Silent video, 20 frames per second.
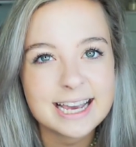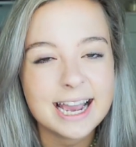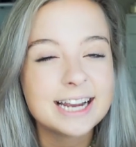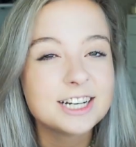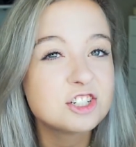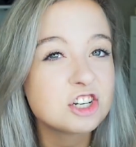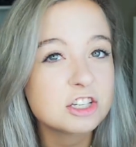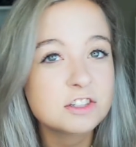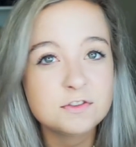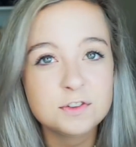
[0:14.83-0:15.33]

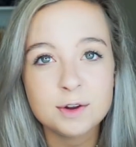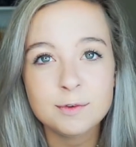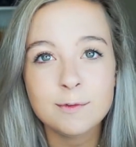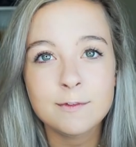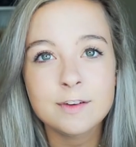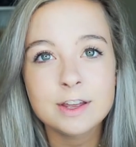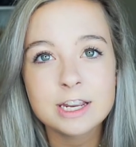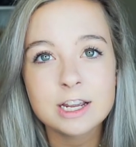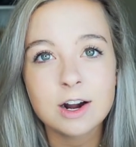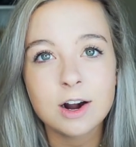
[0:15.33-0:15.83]
I just filmed
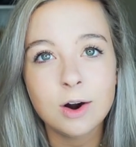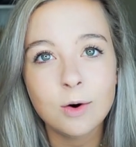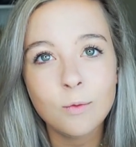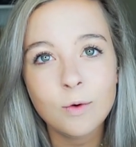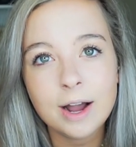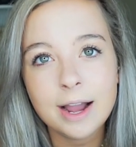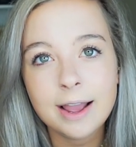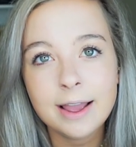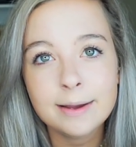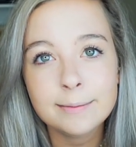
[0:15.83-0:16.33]
a video on
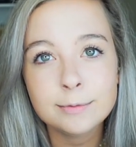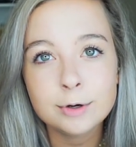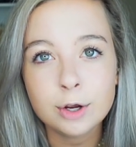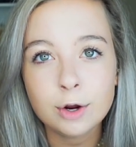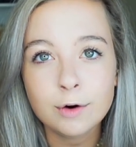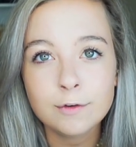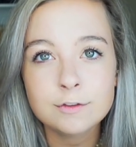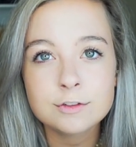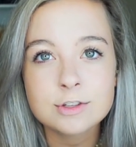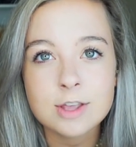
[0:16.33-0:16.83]
why I
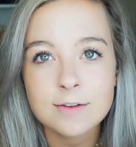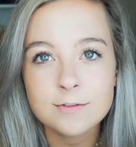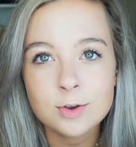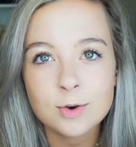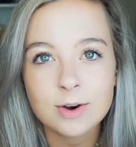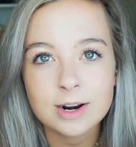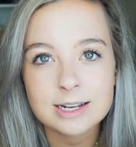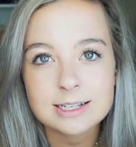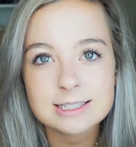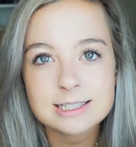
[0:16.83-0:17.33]
moved, so if
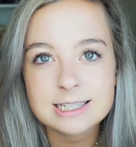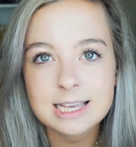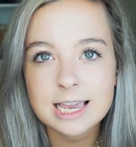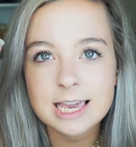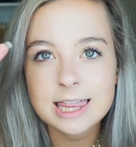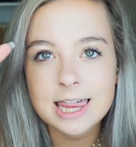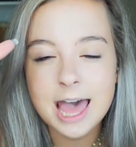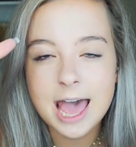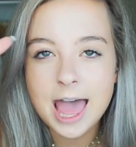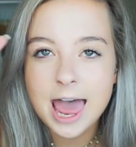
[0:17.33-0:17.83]
you want to
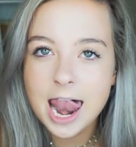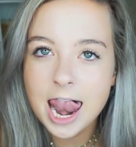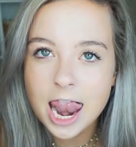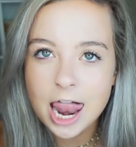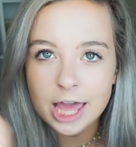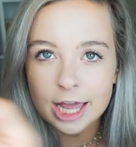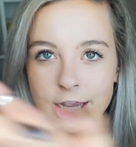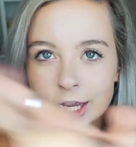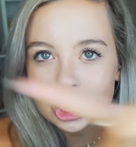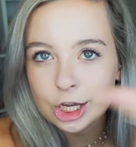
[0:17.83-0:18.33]
see that,
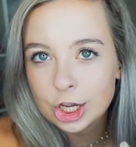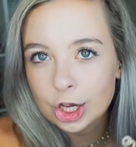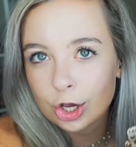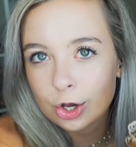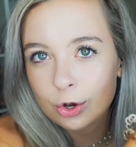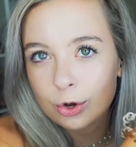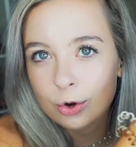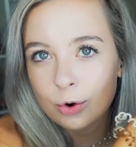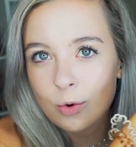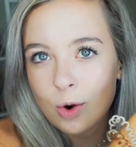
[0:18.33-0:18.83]
like,
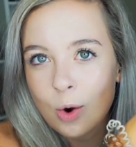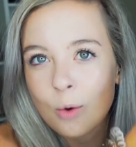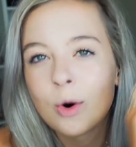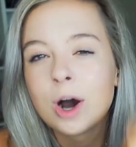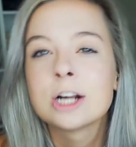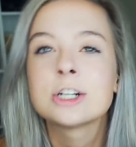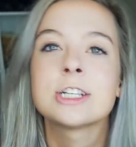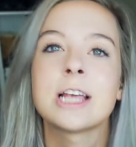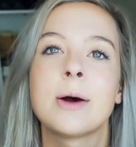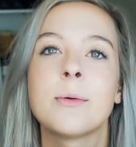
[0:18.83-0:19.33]
go
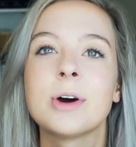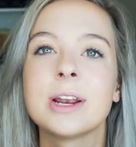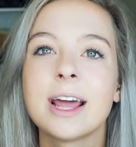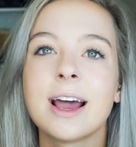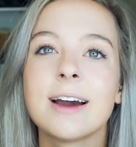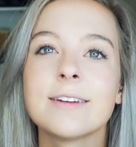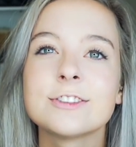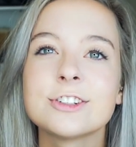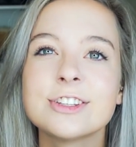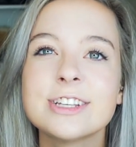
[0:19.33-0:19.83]
watch that one
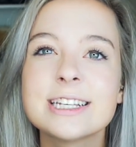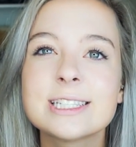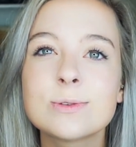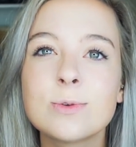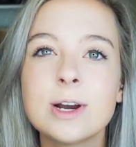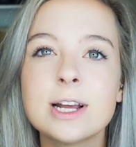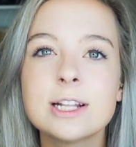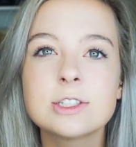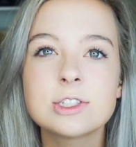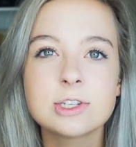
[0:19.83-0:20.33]
after this
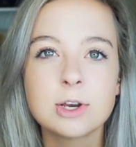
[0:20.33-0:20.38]
one.